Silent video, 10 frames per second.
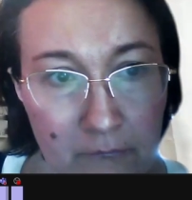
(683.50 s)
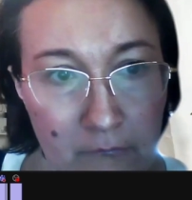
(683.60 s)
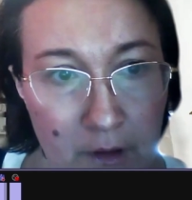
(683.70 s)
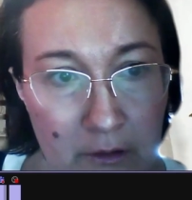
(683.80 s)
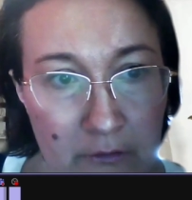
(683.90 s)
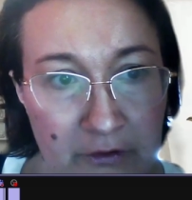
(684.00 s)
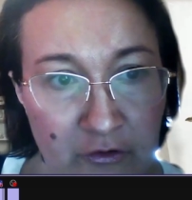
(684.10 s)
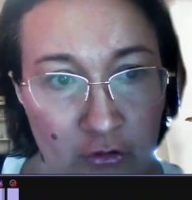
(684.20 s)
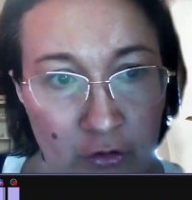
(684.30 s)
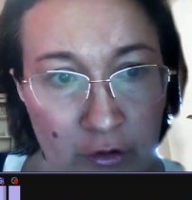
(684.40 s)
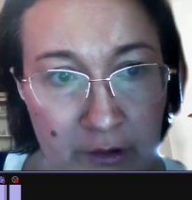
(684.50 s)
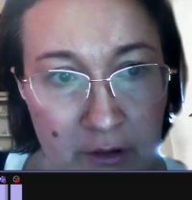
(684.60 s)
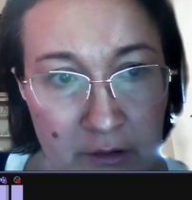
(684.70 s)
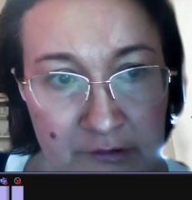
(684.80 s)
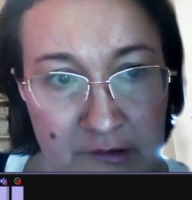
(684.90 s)
Ratio
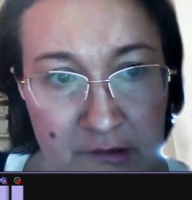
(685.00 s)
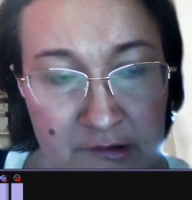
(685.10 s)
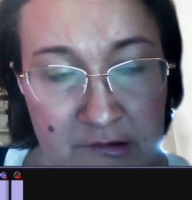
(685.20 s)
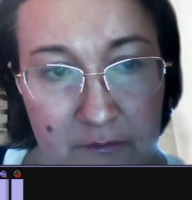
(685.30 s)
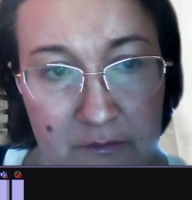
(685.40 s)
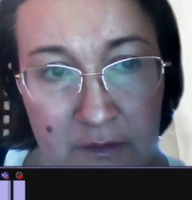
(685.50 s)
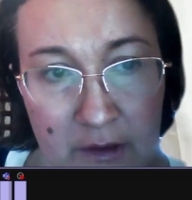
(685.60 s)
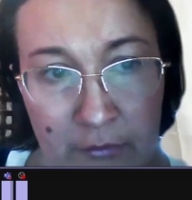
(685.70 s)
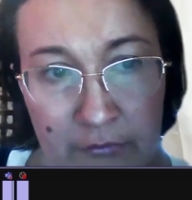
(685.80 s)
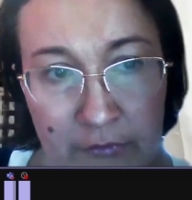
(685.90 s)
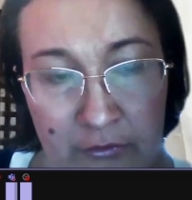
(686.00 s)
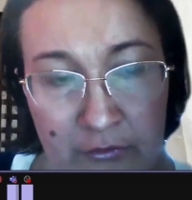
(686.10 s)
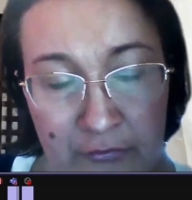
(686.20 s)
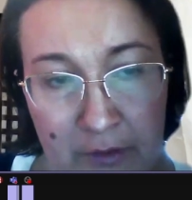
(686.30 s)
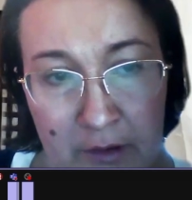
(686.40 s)
analysis, the name of this
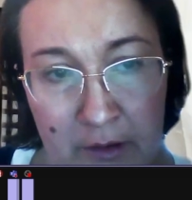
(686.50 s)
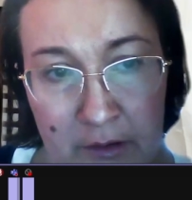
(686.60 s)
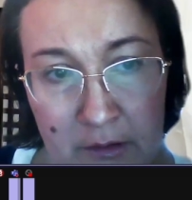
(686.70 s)
file.